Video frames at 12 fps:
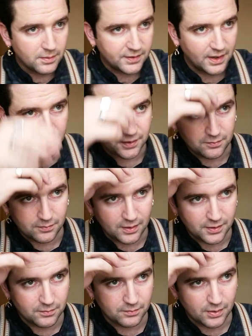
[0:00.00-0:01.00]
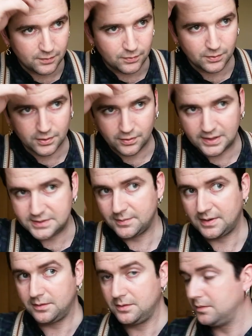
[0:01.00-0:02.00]
But I, say, I don't I don't put it forward a
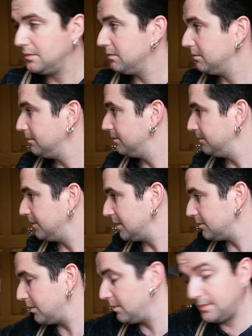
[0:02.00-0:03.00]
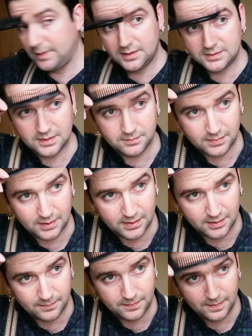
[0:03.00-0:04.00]
crazy amount. That's probably about it,
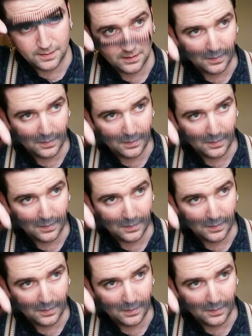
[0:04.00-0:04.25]
about it.